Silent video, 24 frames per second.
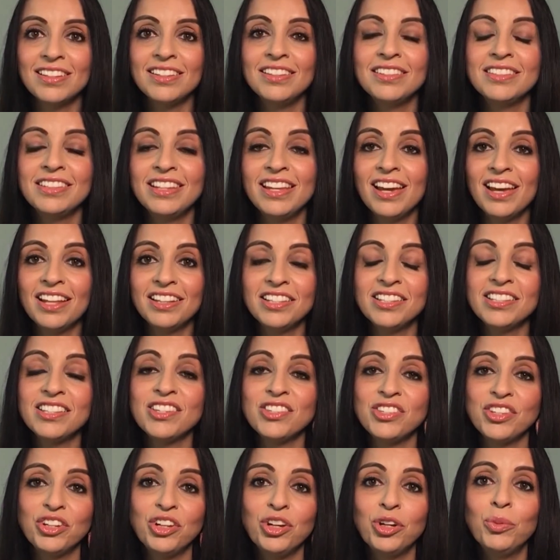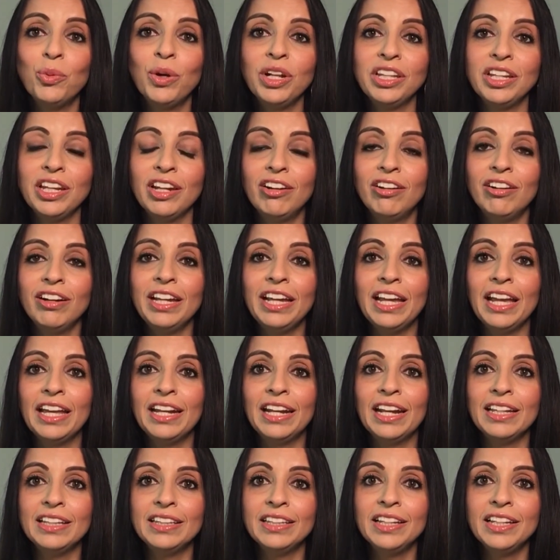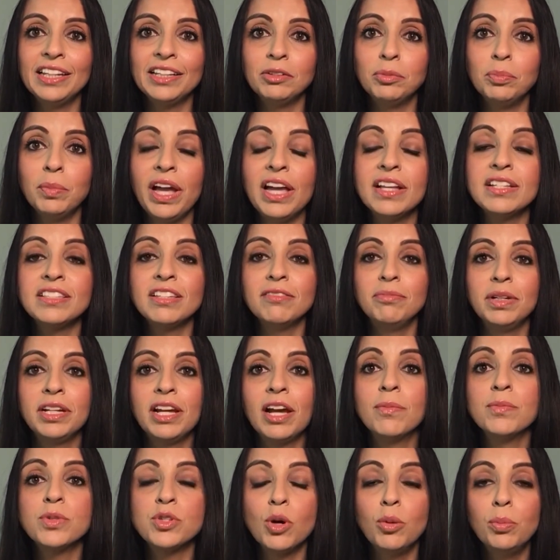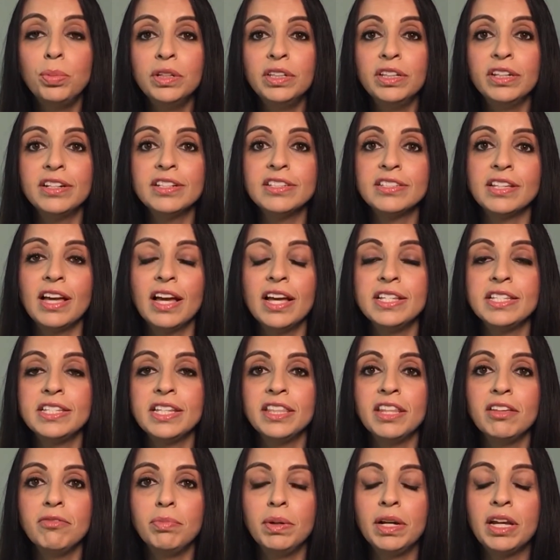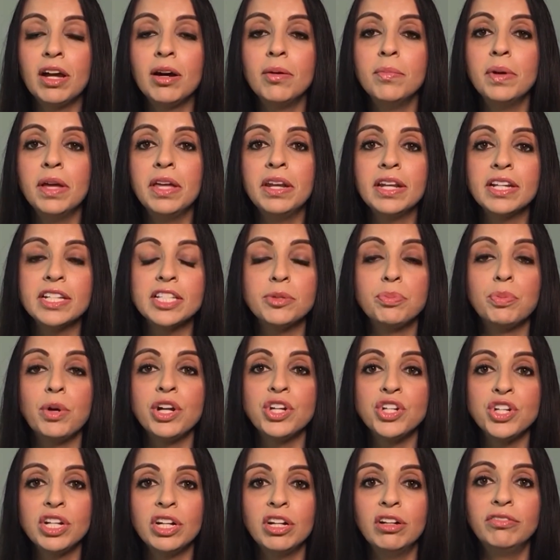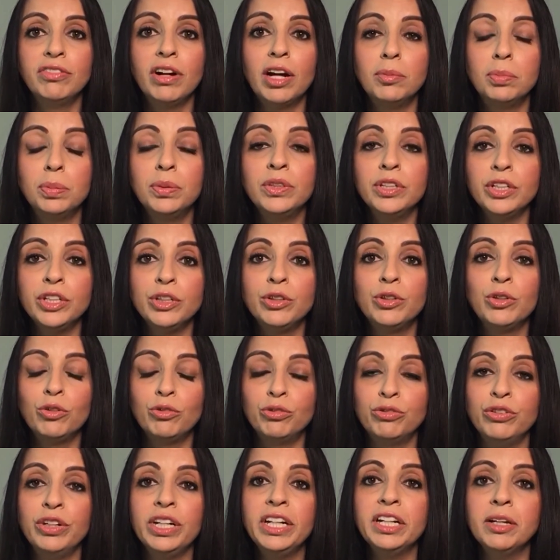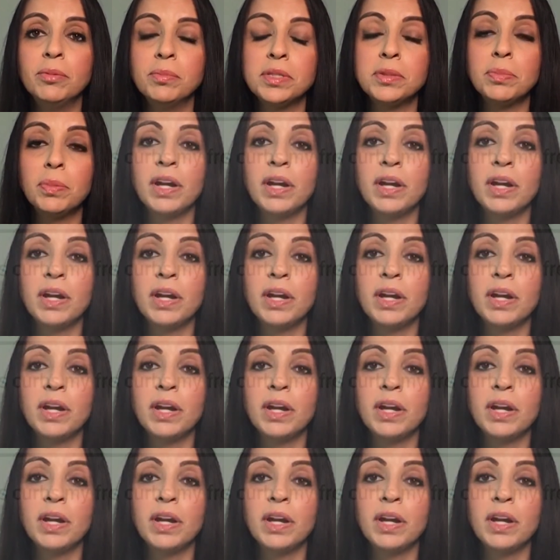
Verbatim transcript: Yeah, this is a good one, Gary. And I think masks have become so politicized and they've become an expression of our political freedoms.